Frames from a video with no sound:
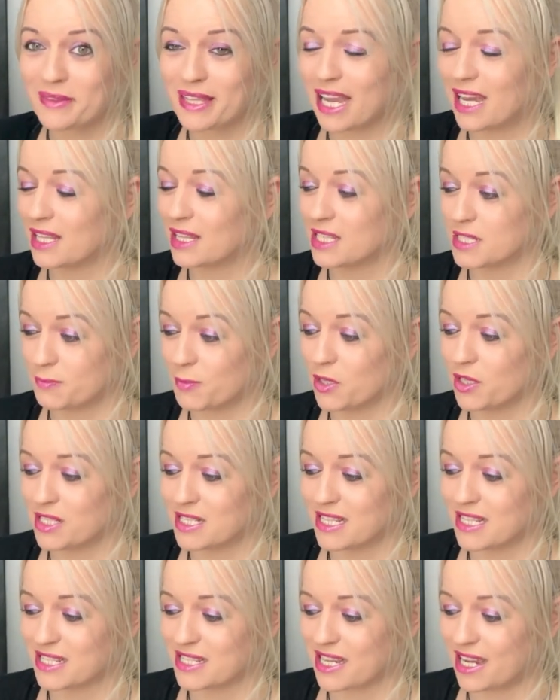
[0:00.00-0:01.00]
at this
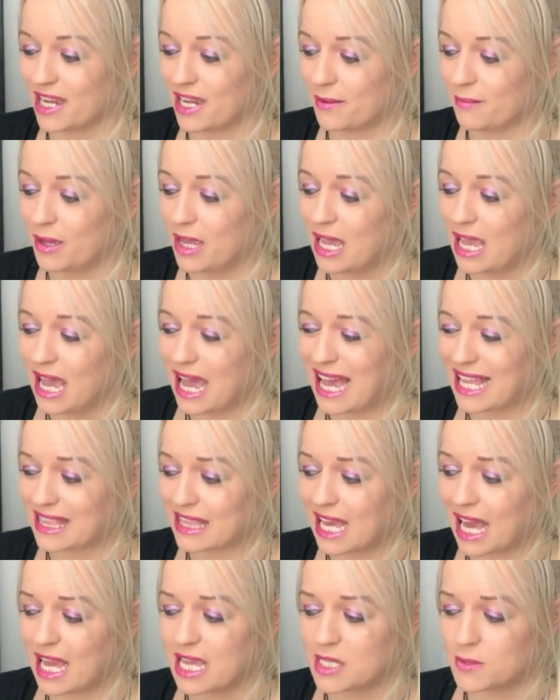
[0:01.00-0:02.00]
point in time, and
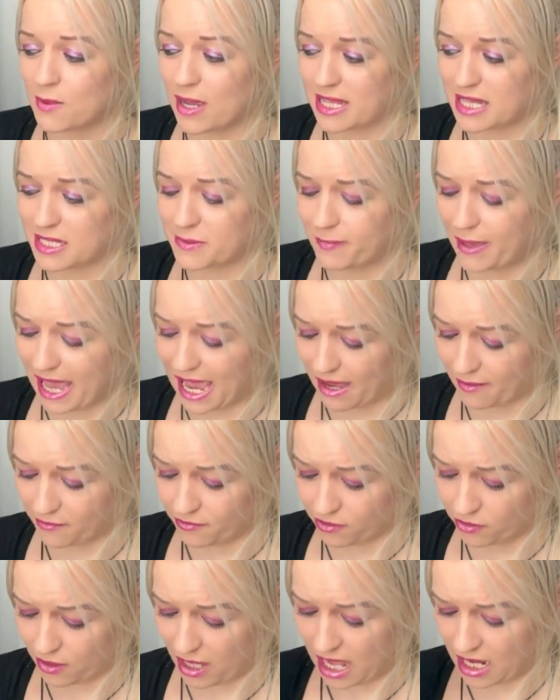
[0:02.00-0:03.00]
that is where this
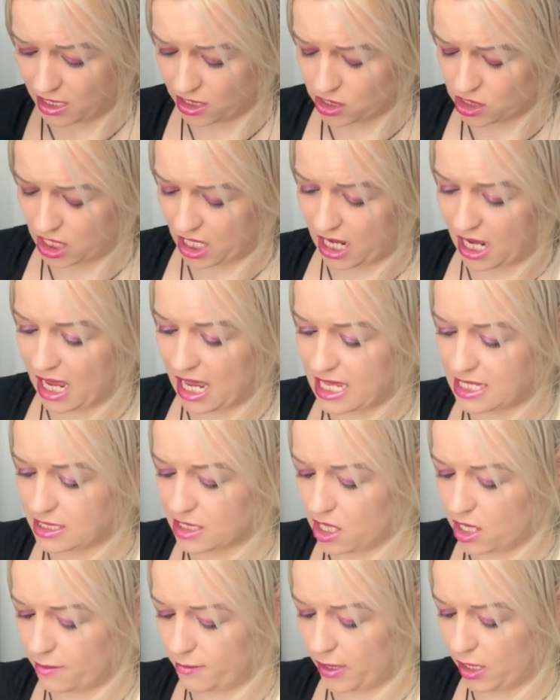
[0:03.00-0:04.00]
painful energy is
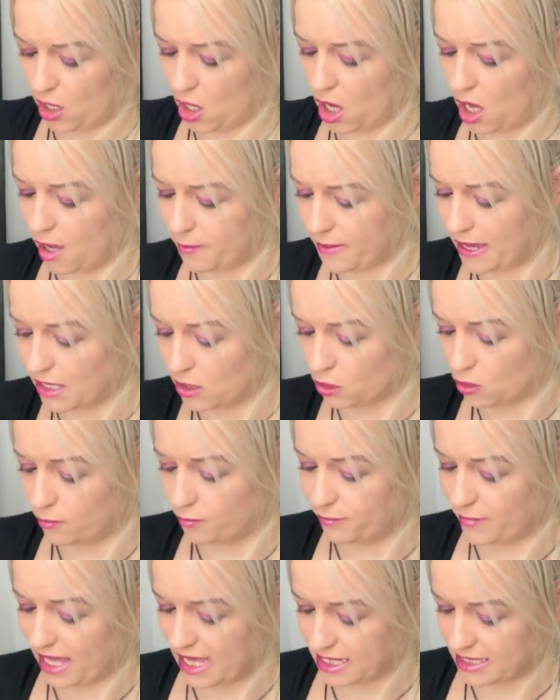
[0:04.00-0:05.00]
coming up and your
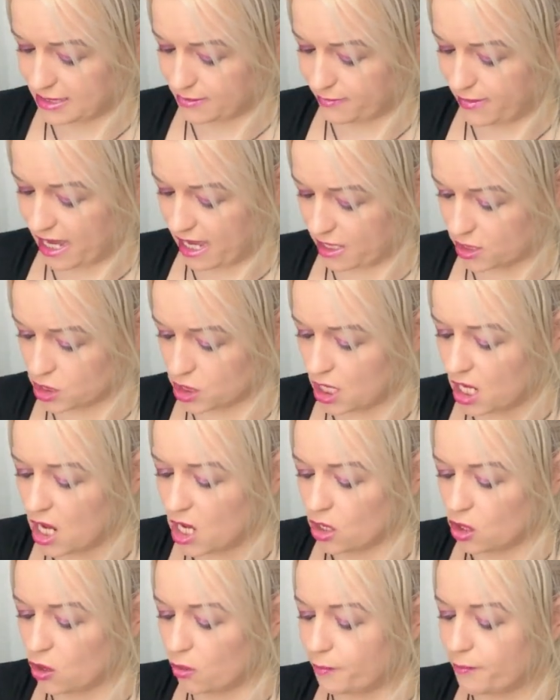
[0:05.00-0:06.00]
mixed match.
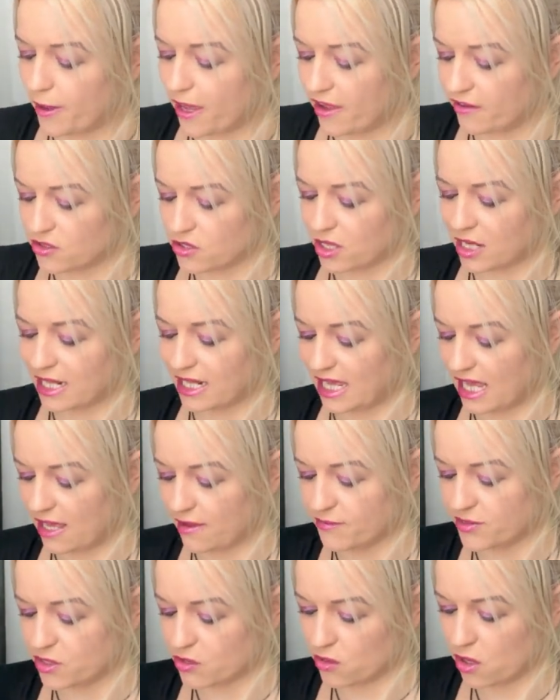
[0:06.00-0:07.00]
You're both trying to
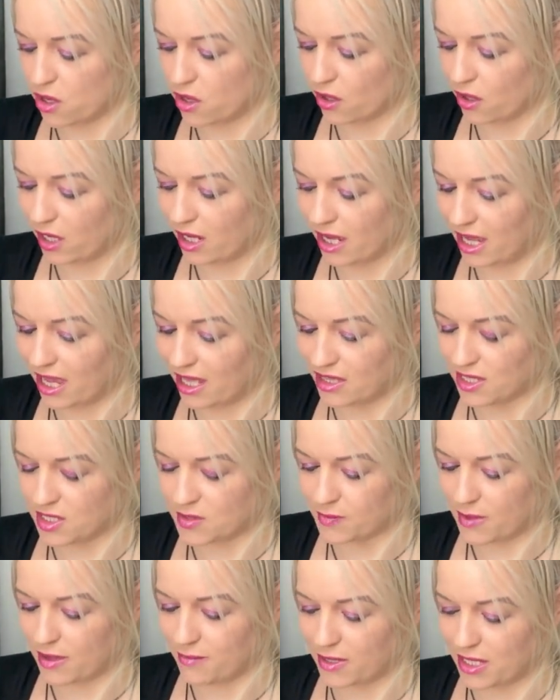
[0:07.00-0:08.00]
keep strong at this
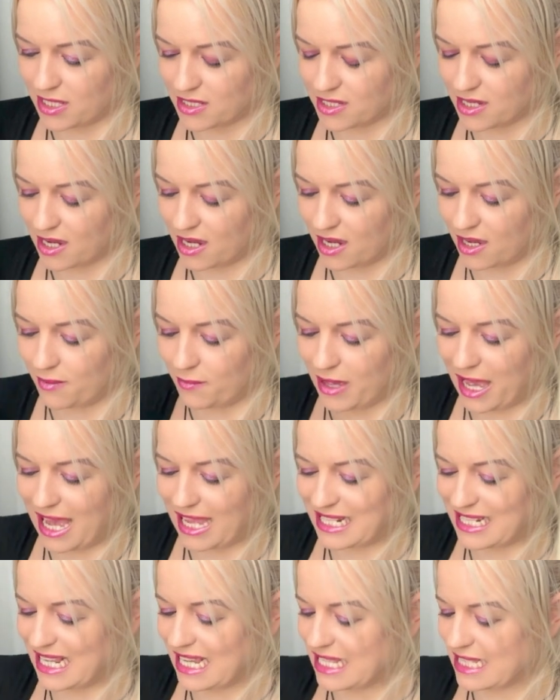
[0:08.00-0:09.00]
moment in time,
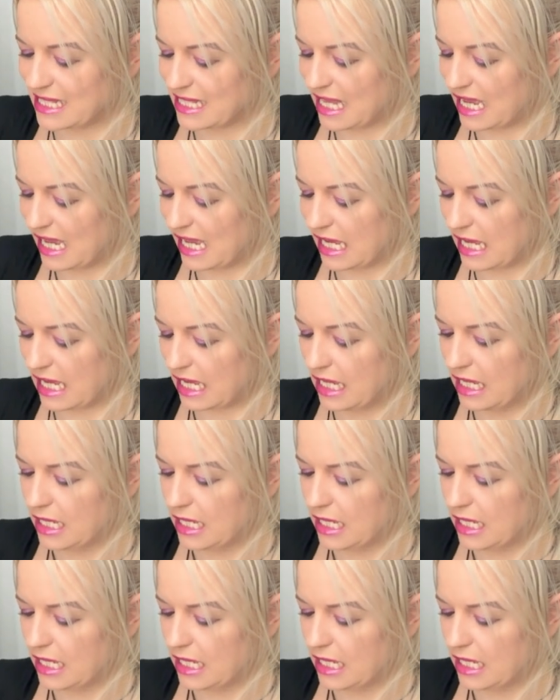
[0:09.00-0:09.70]
and it's like